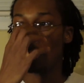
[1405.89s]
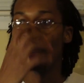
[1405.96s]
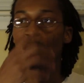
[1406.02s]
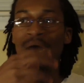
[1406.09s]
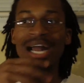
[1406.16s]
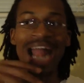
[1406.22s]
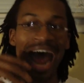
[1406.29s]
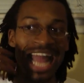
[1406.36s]

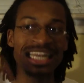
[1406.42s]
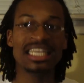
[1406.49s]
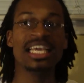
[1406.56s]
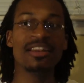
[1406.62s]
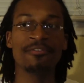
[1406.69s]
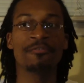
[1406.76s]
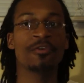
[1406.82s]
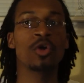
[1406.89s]
But I
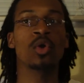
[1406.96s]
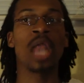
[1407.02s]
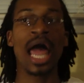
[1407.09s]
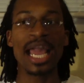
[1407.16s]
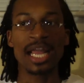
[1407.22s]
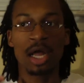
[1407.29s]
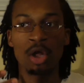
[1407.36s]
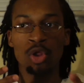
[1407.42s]
did feel
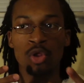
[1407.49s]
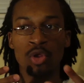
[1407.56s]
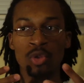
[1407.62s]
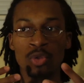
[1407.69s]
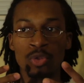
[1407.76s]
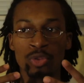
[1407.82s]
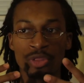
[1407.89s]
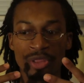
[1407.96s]
like
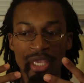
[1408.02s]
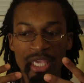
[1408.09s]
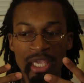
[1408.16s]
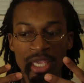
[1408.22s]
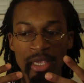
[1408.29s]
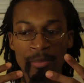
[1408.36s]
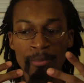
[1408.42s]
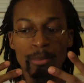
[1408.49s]

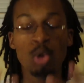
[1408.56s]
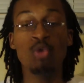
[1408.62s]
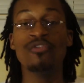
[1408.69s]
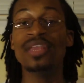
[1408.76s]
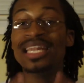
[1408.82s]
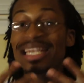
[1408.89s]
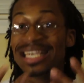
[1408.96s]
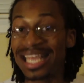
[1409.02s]
the
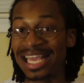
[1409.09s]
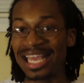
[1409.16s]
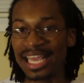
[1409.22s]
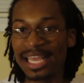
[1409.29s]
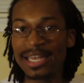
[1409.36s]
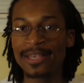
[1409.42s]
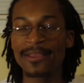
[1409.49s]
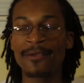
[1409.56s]
movie
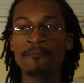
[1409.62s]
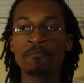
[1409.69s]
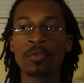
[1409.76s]
did